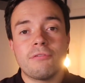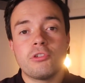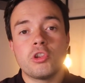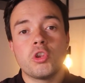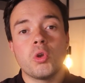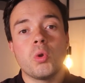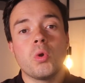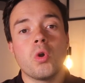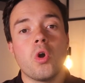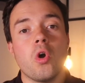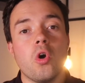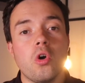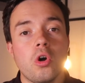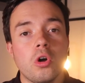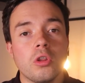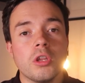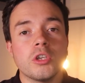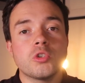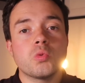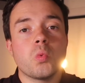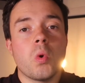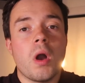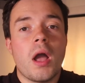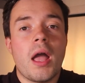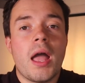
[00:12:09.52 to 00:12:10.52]
doing all
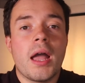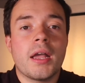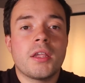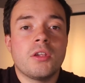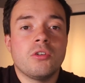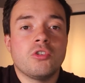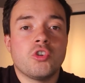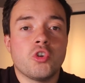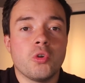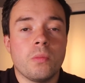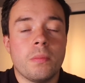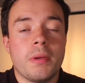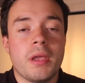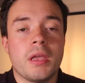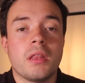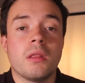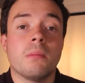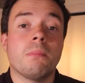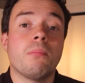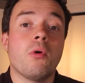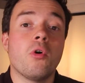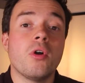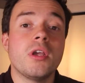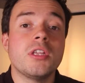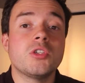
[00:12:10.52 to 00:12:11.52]
this work, you should be in the
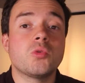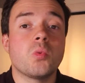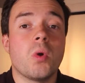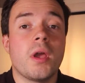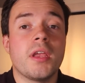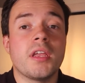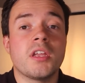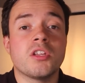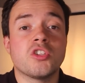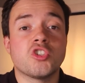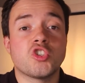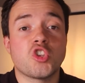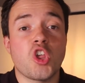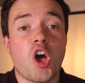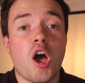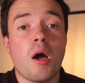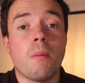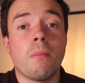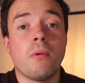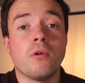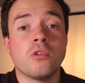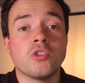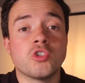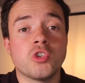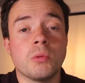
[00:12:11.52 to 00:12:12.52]
point where you can start
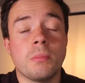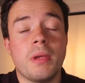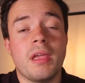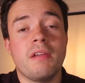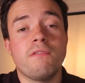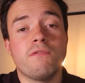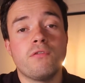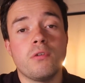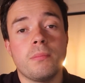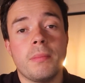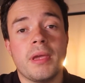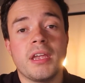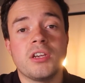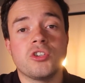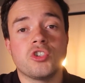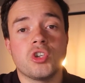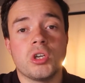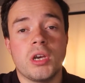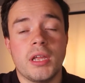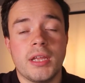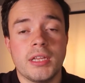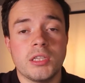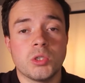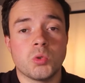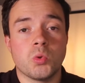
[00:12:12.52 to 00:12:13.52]
putting some information
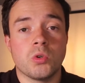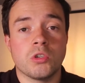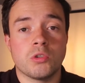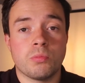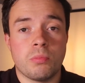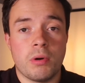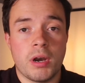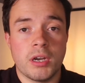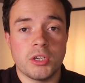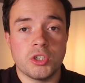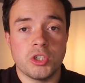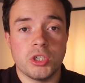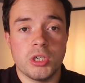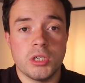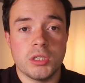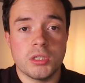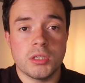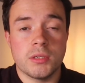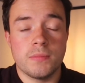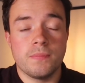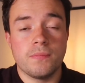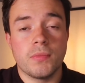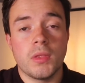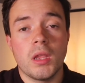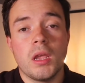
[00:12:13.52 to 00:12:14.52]
into a spreadsheet.
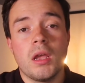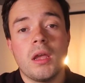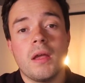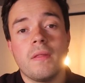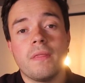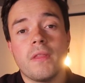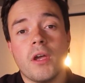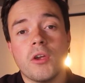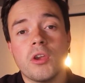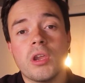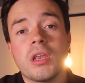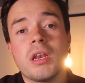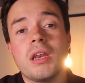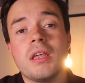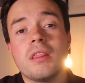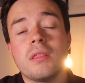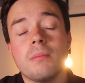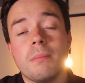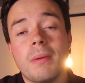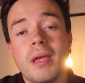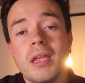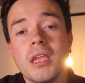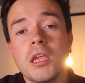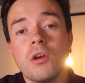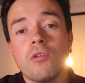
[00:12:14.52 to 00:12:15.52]
Now you can either
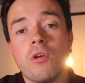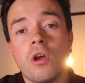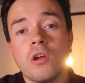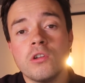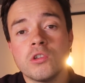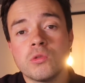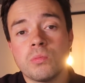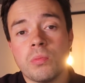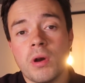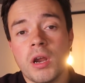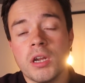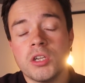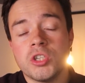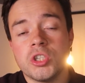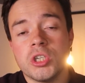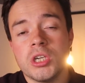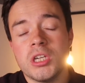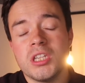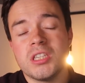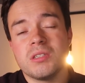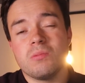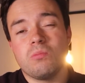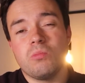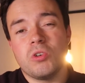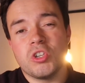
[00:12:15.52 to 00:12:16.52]
make your own
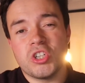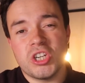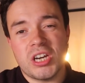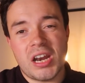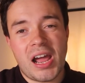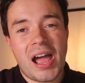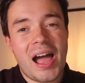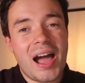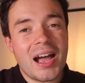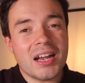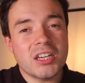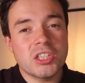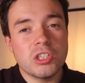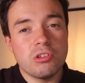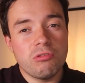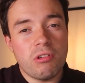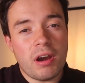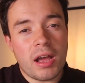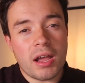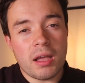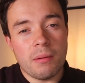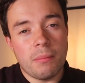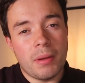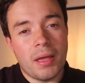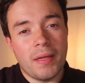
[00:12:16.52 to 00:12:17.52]
spreadsheet, which I'd actually
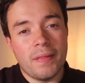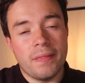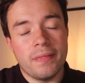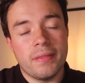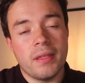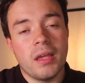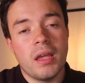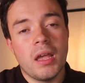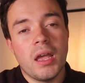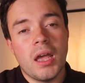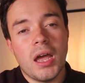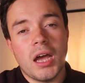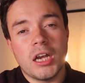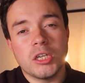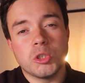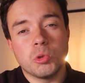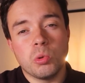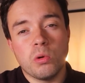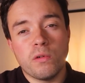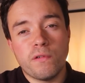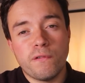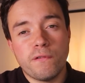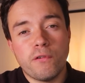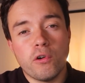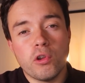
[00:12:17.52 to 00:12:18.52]
recommend as you
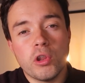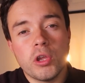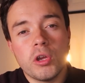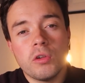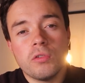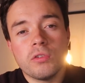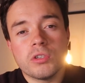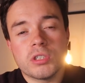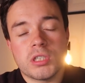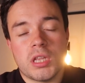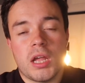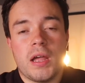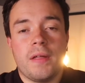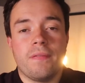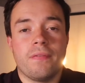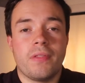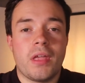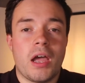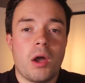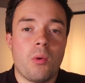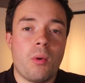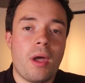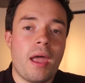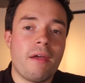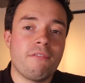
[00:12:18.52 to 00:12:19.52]
will fully understand
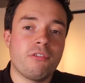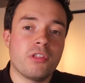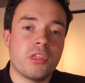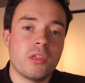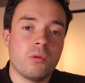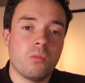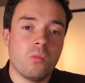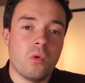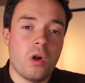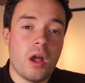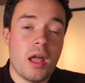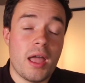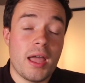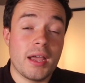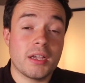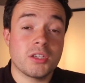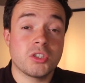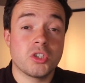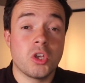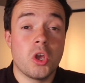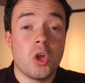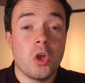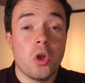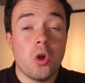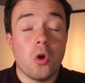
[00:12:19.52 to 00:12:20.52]
how everything
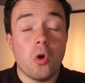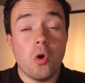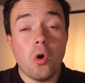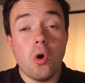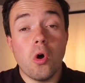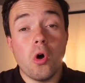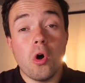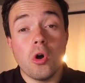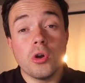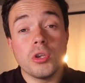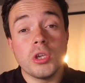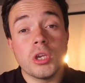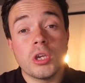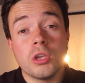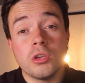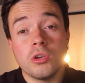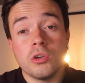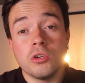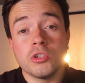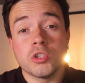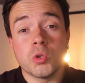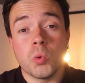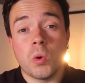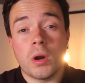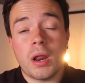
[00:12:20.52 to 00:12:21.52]
works, or you can
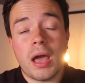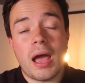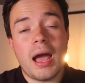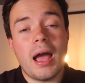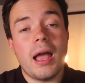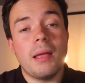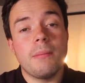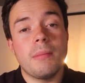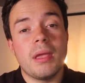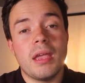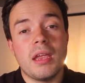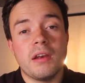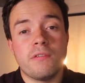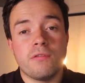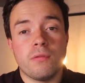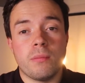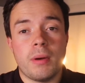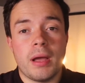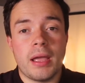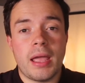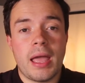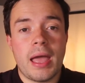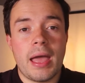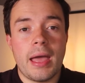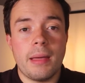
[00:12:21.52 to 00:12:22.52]
use the one I made for
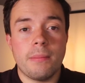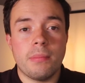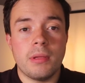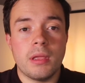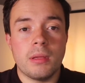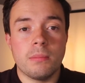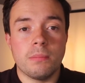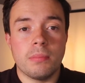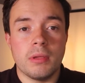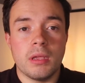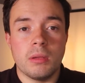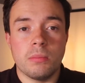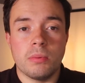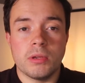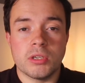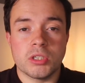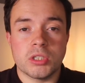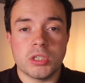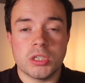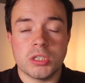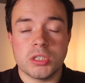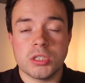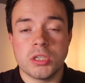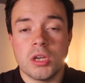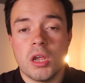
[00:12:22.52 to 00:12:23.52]
my Airbnb
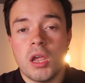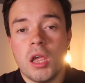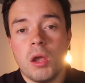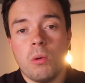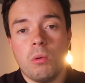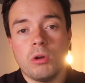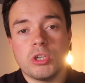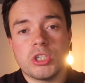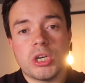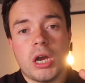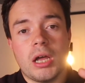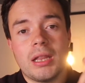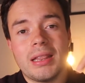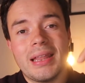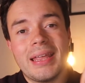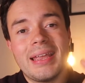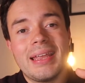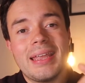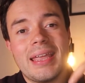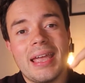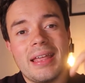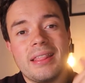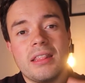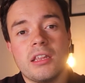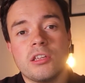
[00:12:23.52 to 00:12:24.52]
business, which I'll
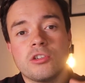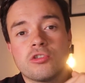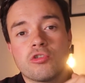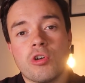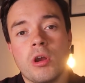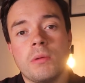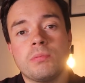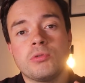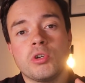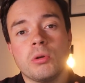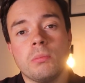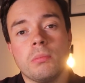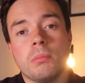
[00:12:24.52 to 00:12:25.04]
link in the description